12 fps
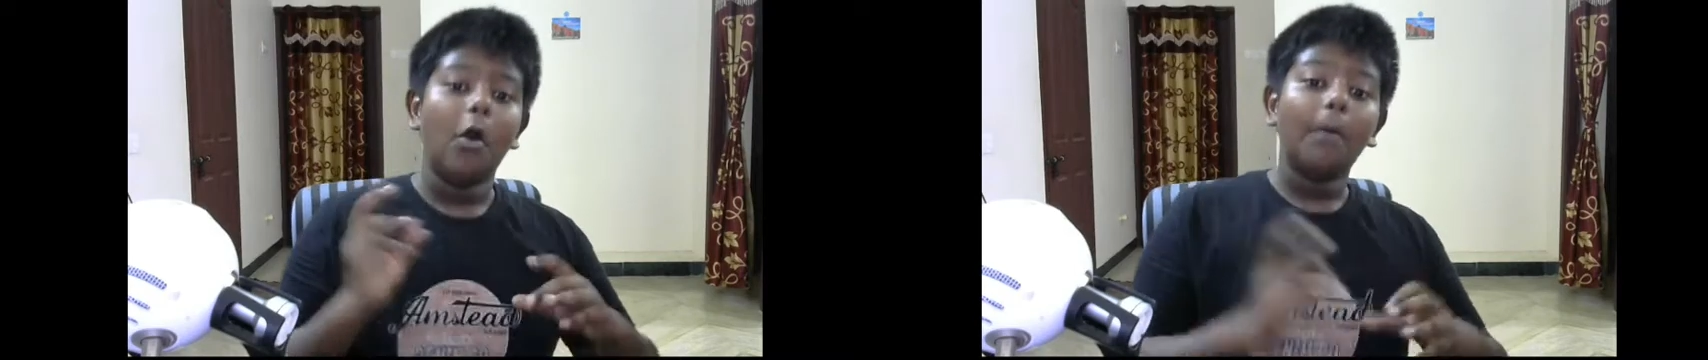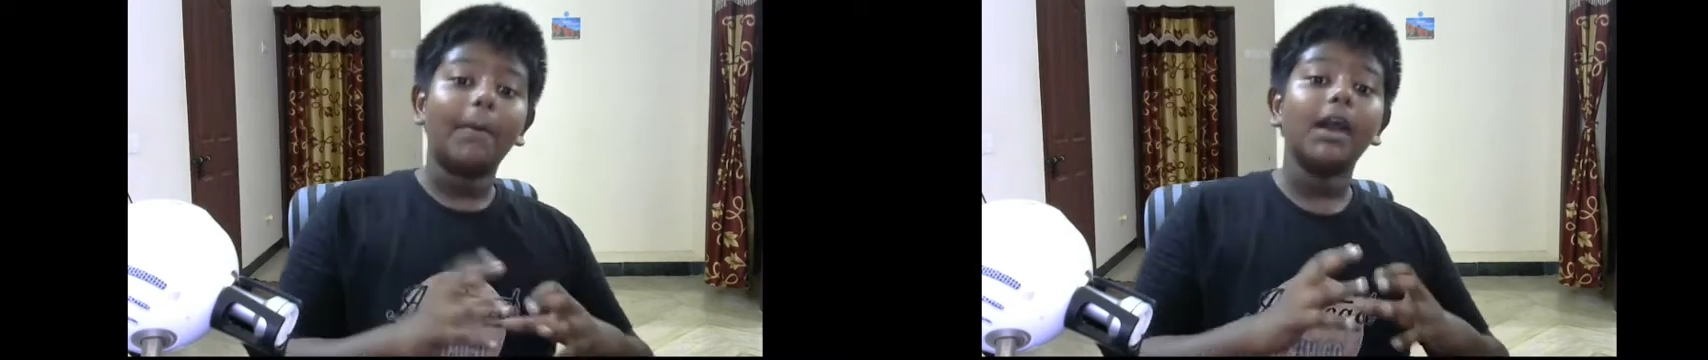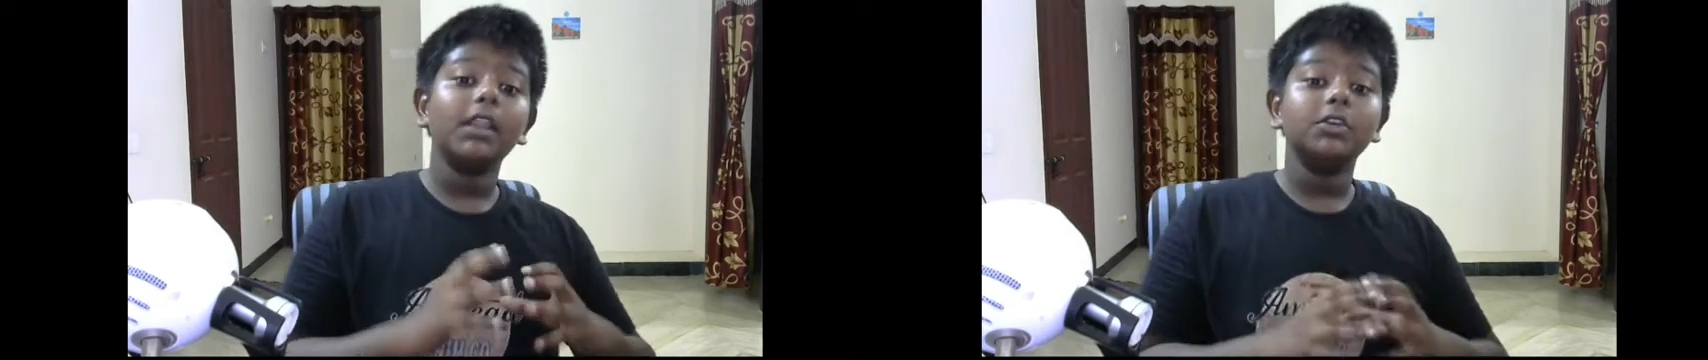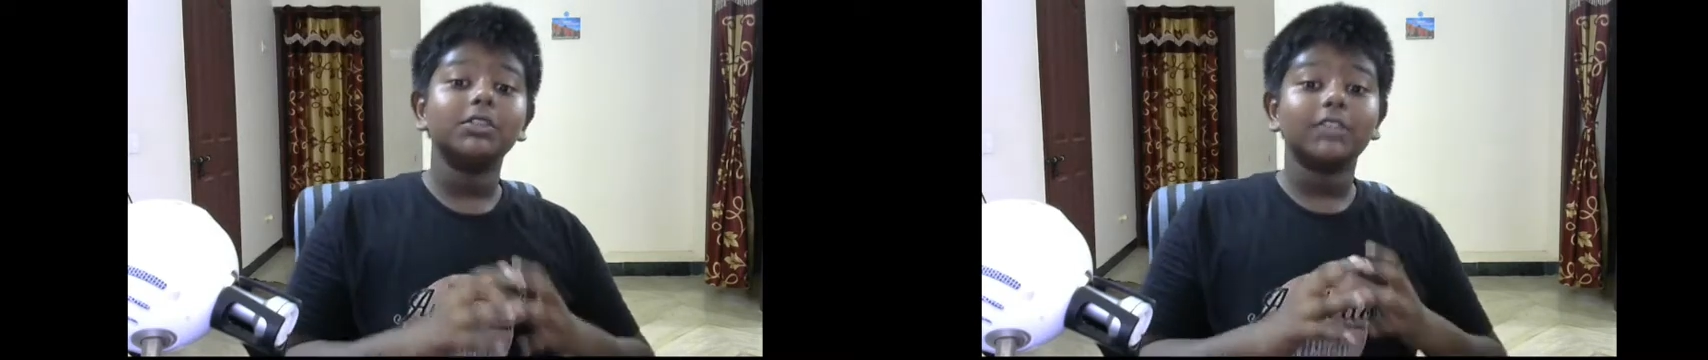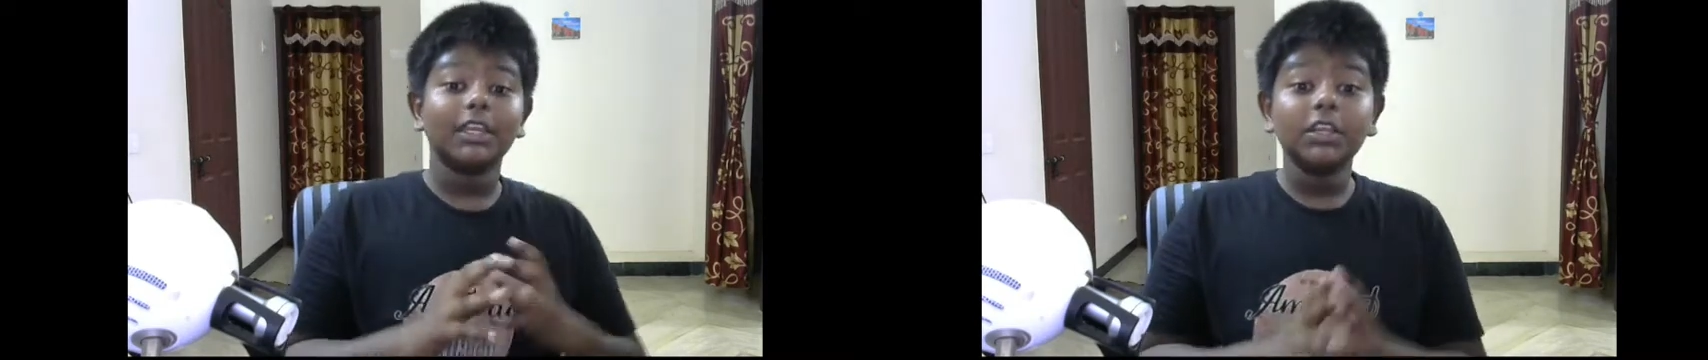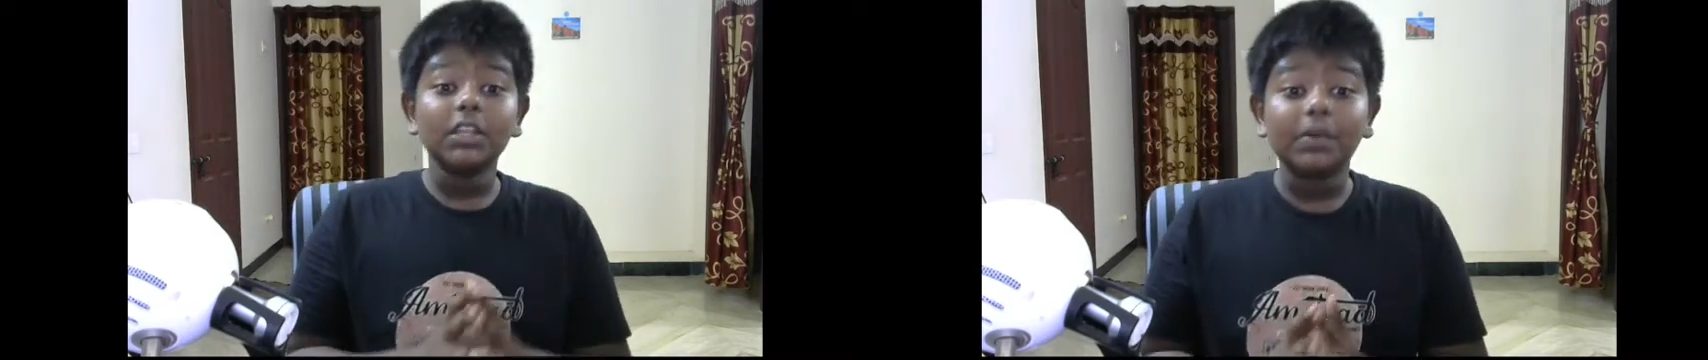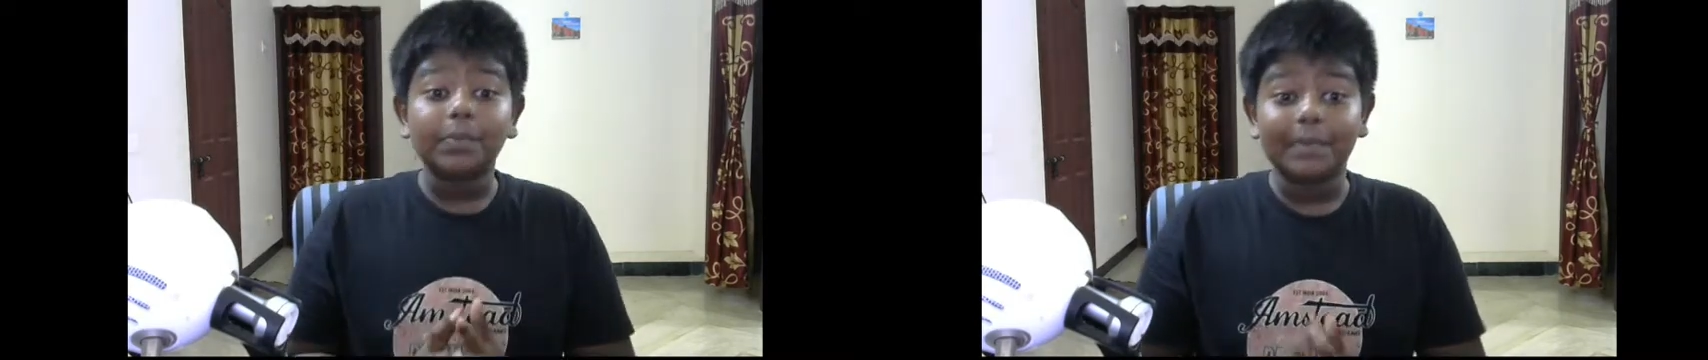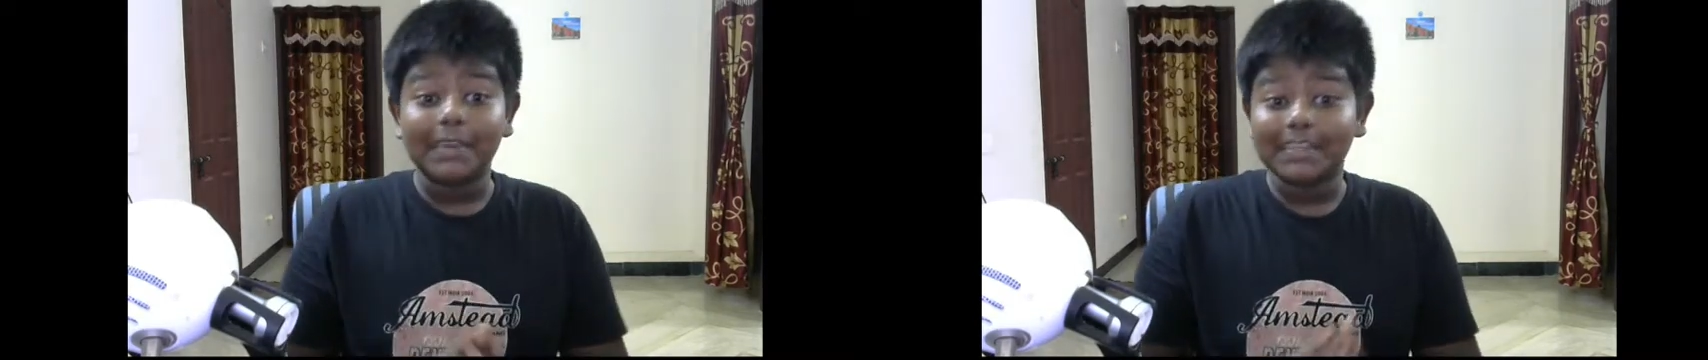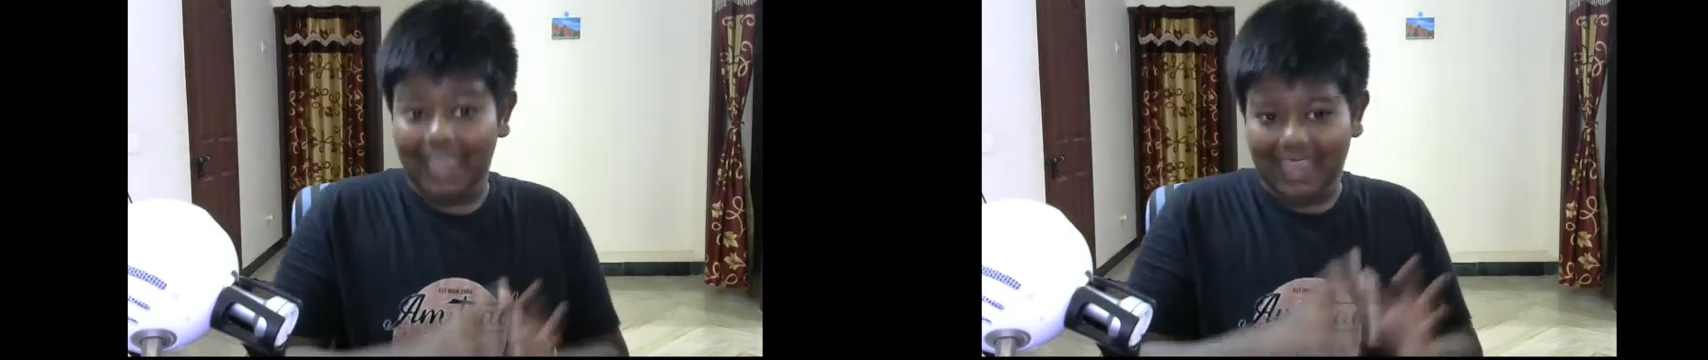Oman used Indian
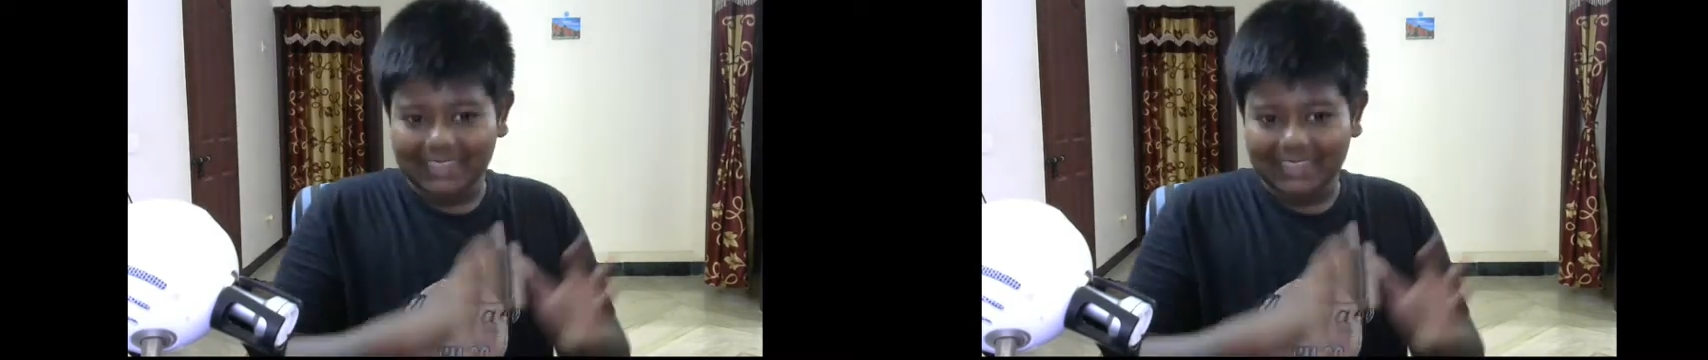rupees